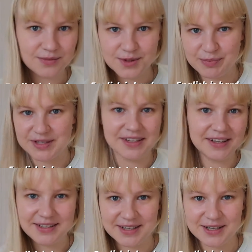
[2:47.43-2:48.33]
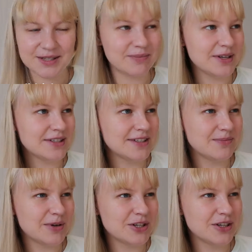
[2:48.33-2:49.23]
Specializa spe
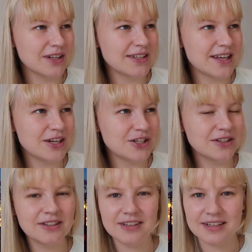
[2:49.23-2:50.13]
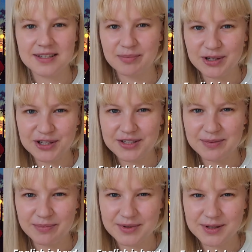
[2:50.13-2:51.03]
specialization he special
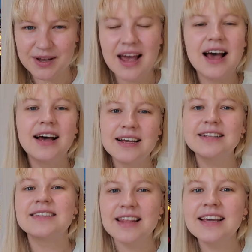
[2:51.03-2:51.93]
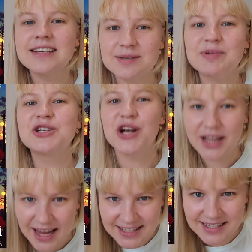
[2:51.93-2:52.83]
the thing he
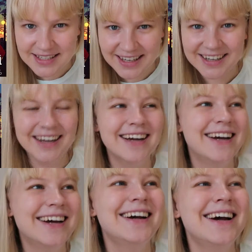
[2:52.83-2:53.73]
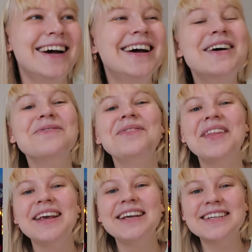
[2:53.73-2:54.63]
specializes in
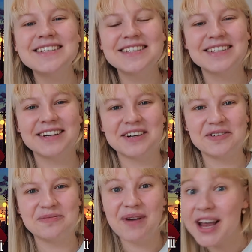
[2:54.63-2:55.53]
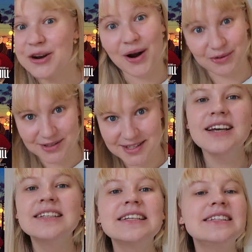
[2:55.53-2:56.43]
is uh, backgrounds,
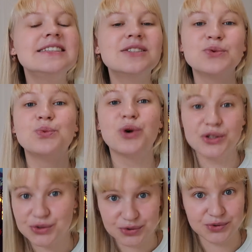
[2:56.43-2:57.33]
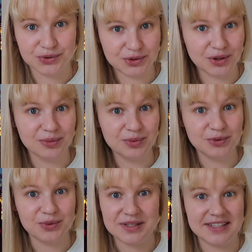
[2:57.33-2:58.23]
and he did a wonderful job
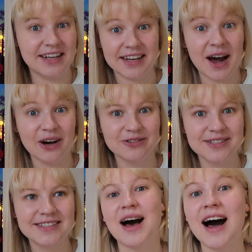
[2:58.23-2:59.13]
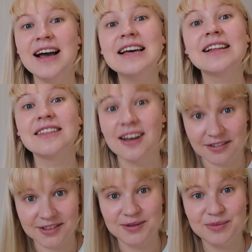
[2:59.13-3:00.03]
with that house. I
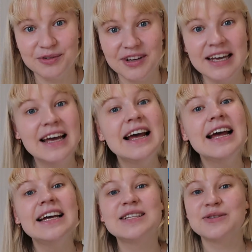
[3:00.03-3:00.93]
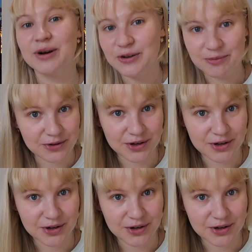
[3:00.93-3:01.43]
love that movie. It's one of my